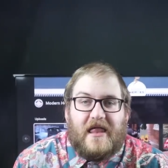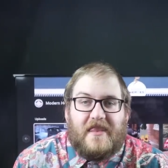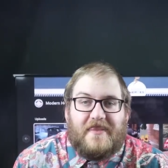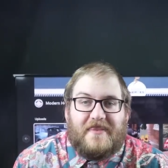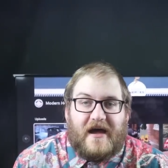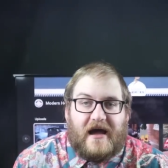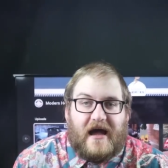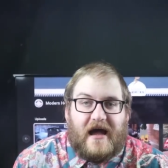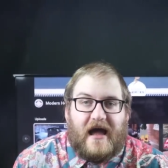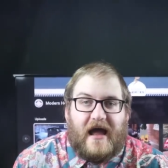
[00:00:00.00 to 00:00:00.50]

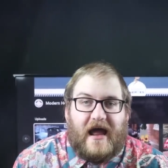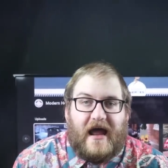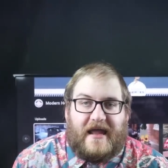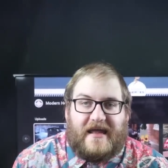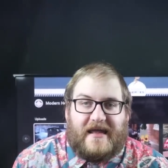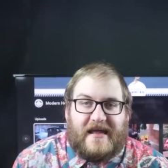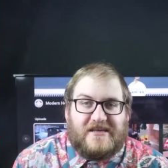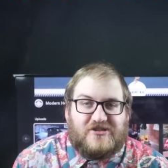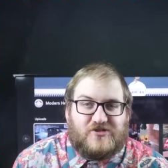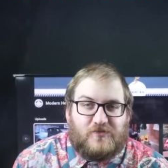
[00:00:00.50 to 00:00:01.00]
that
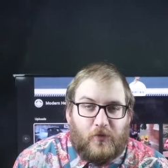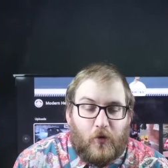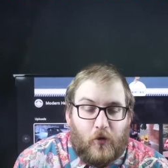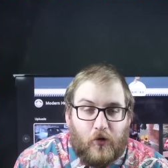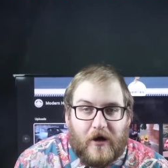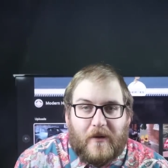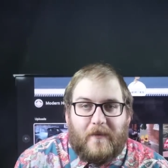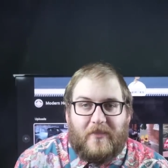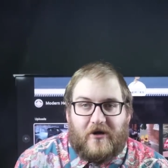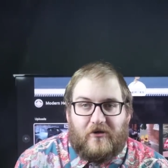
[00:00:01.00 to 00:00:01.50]
it is
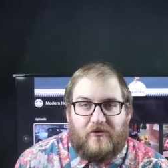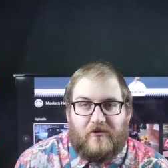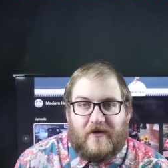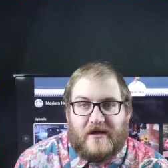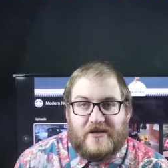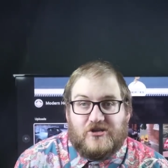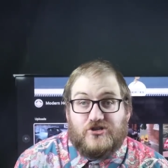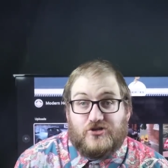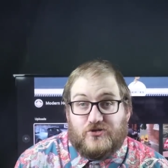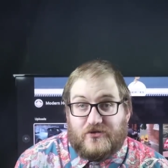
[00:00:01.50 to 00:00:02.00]
more about
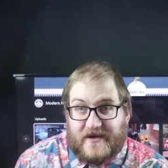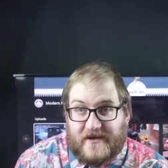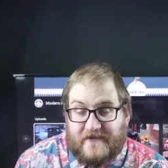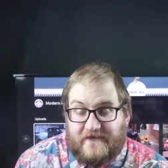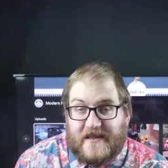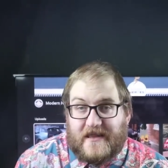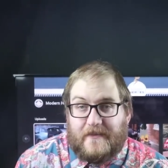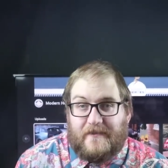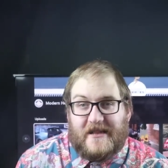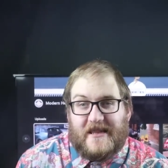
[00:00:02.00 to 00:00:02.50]
ensuring
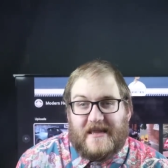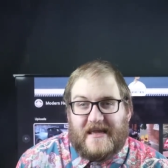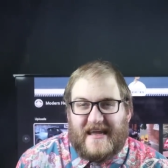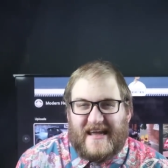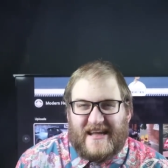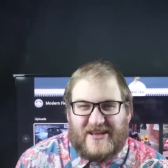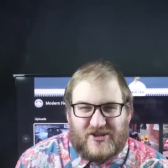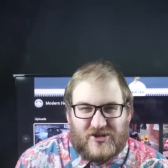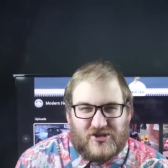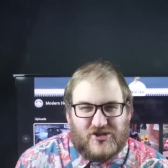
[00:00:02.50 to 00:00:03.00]
availability
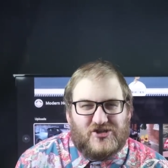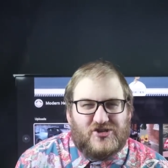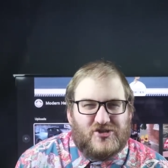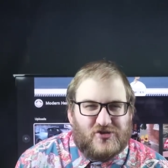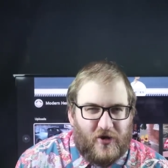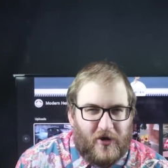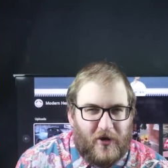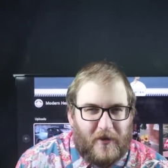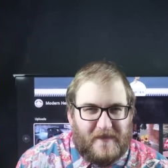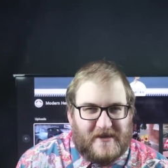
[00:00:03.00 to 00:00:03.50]
and to
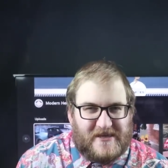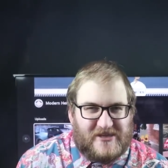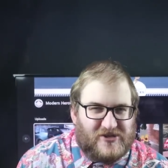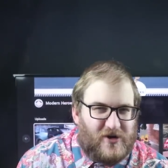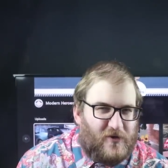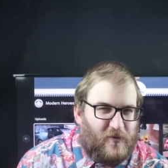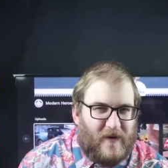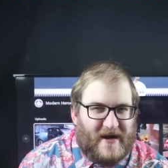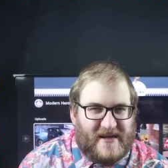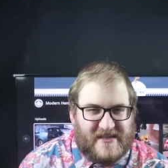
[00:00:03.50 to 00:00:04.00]
stop this
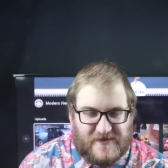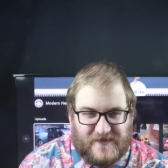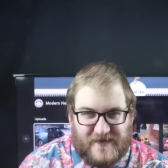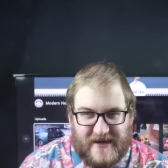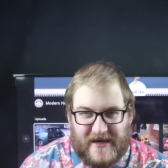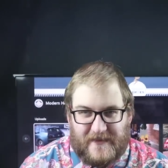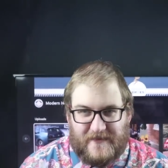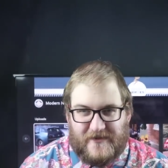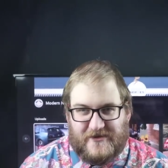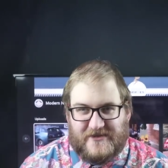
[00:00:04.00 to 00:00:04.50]
sort of
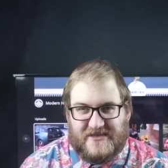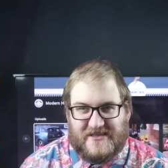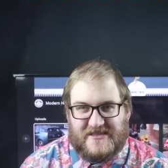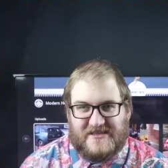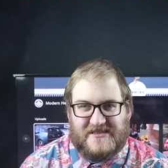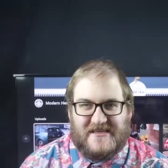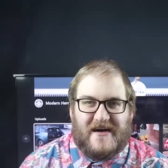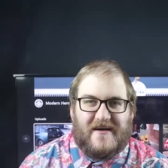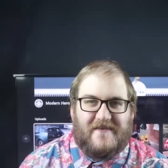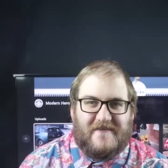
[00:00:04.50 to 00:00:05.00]
widespread abuse of the
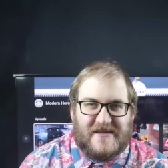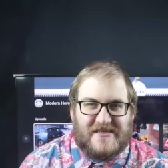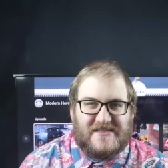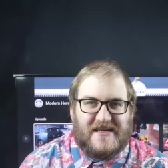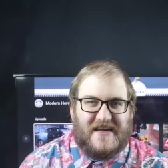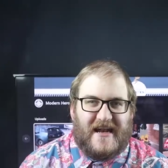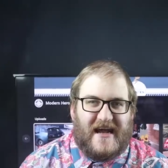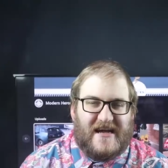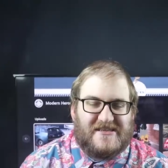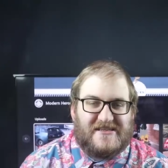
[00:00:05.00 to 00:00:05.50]
service
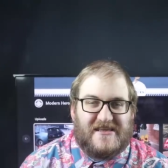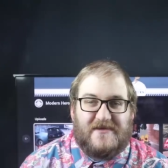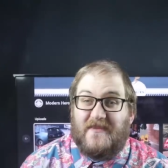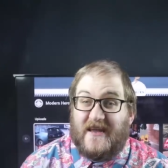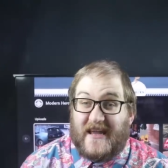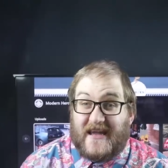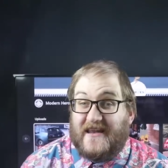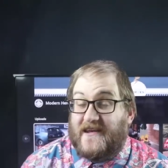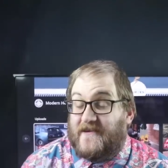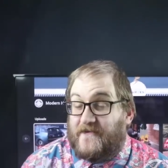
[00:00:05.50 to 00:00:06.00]
and actually
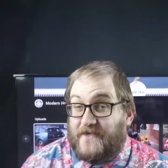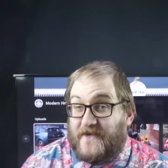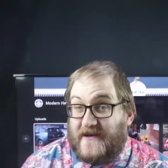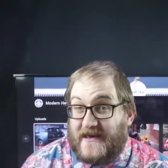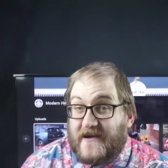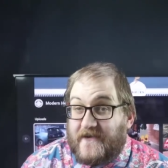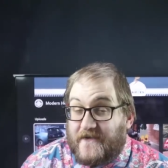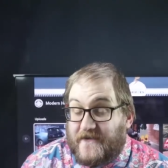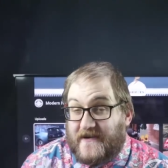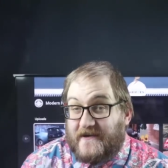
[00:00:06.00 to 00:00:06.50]
making it
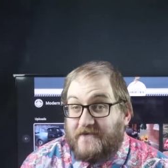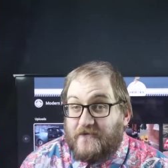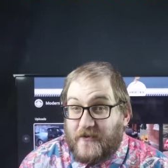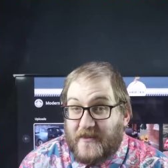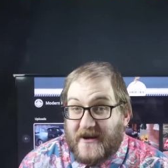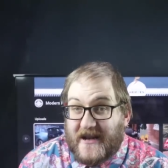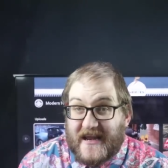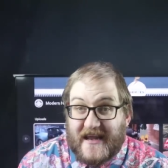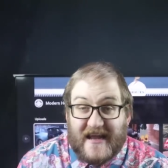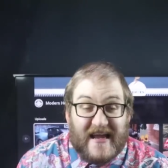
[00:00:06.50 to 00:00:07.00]
fairer for
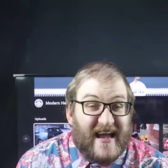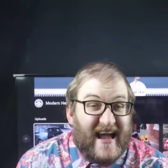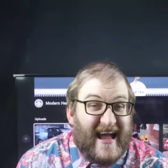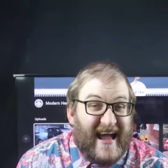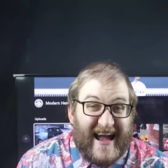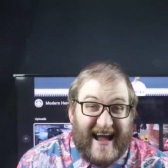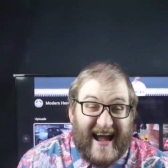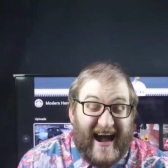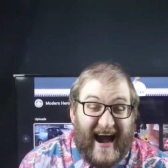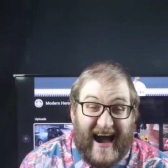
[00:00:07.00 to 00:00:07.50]
everybody.
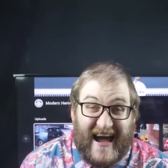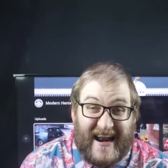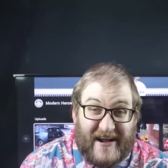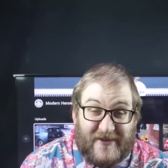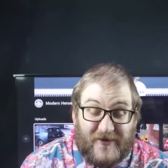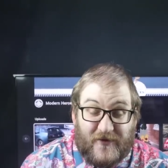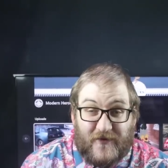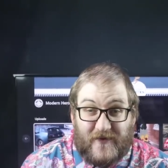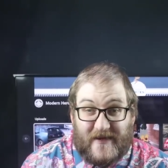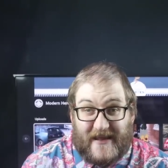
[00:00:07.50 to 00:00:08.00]
And I
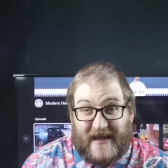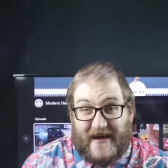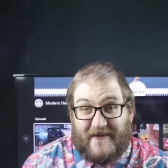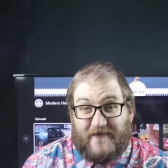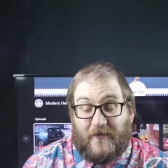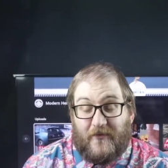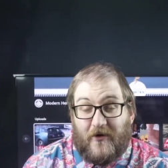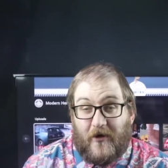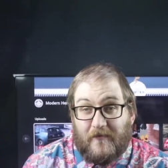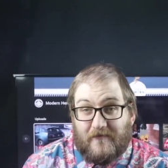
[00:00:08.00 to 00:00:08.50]
don't really have a
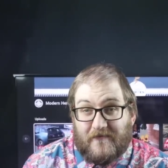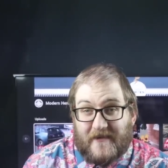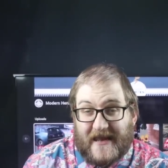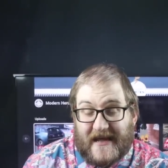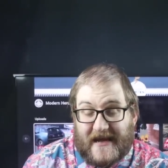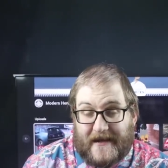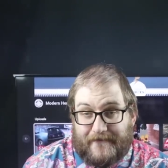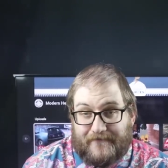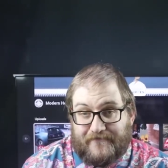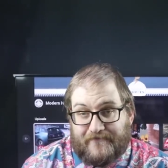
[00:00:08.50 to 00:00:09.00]
problem with
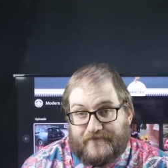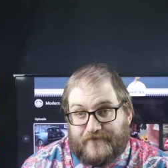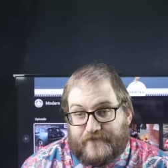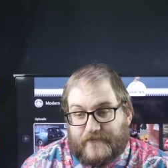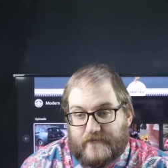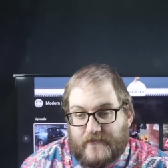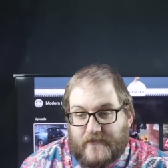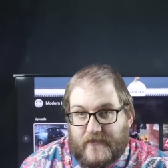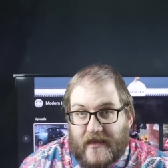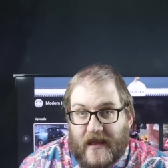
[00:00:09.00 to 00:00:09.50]
that.
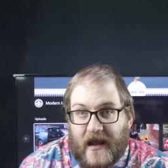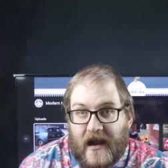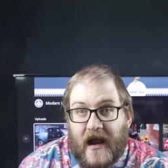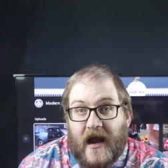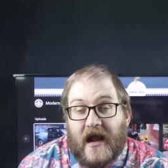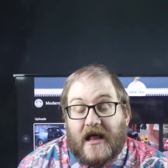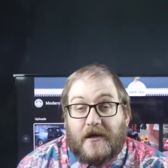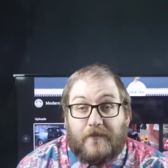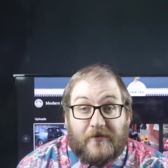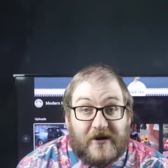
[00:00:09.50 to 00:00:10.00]

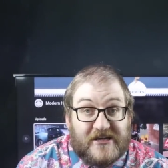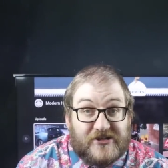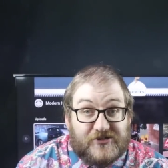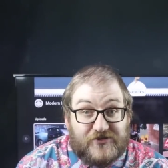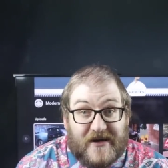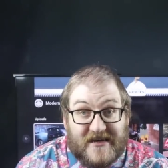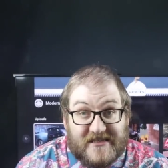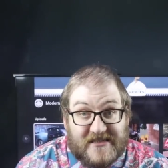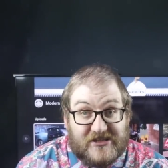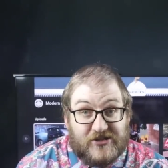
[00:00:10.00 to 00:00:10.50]
The price
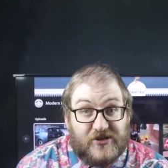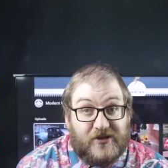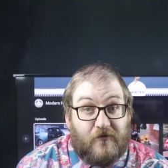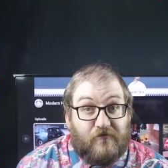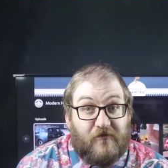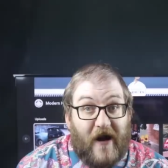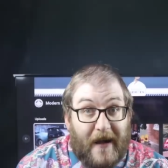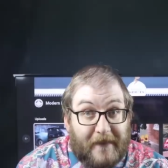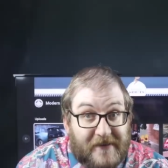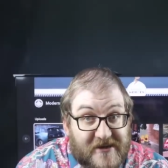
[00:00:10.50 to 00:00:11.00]
rises on the
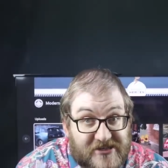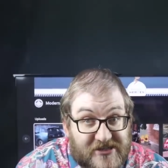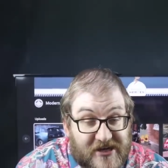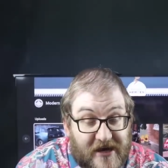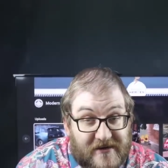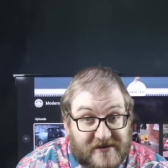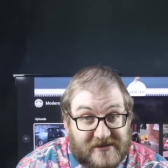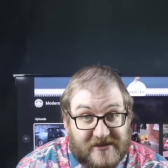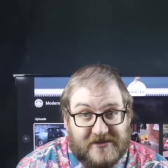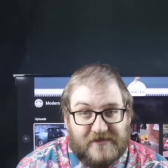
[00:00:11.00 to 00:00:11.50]
rapid
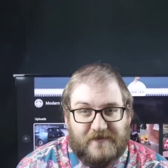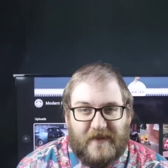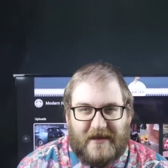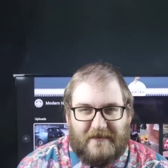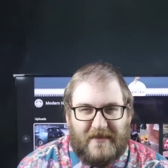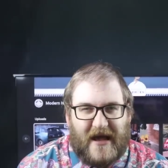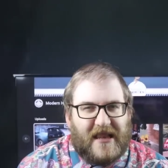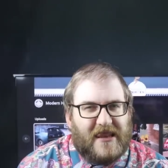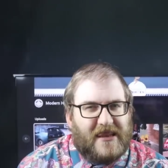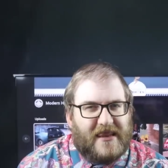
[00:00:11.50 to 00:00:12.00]
chargers might
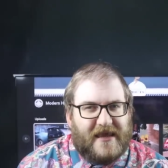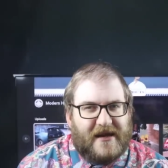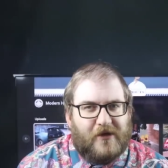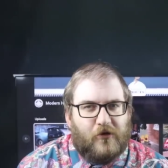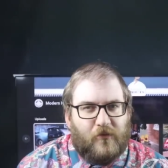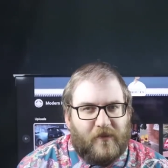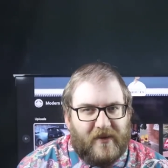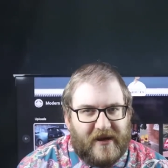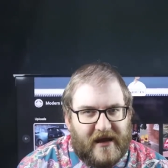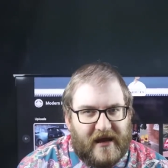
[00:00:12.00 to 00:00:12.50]
be a
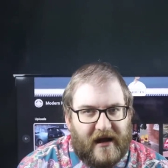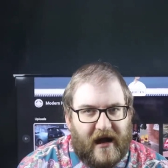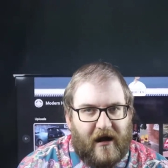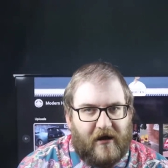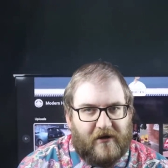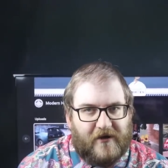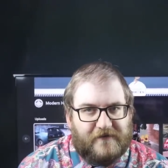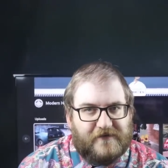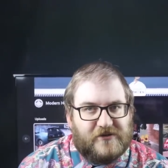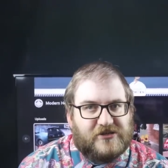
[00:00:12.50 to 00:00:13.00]
little bit
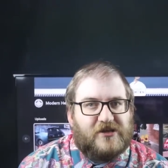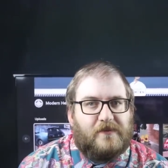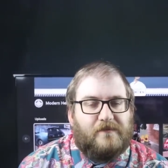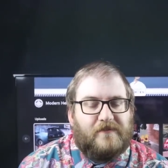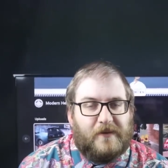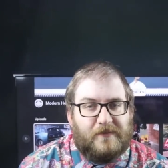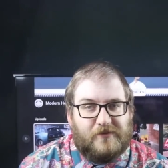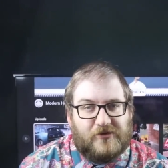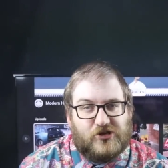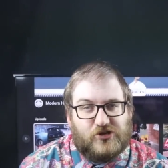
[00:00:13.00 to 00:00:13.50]
harder for some
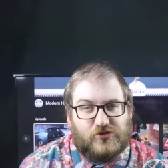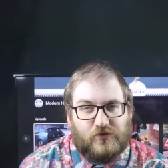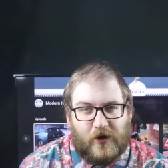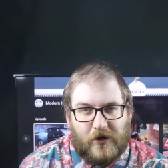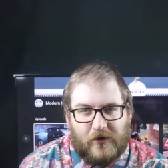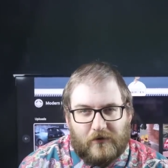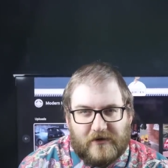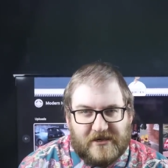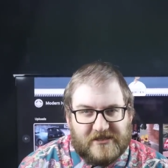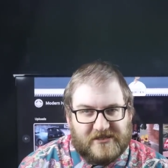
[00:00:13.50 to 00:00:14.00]
people to
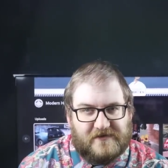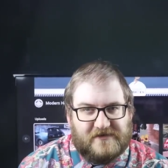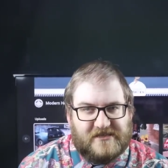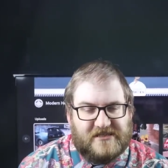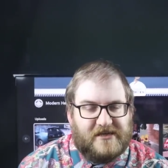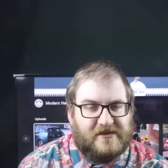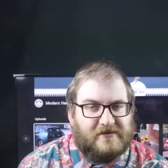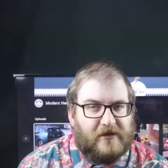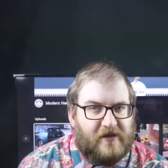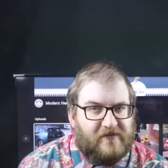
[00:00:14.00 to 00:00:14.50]
swallow, because
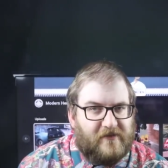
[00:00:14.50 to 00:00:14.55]
obviously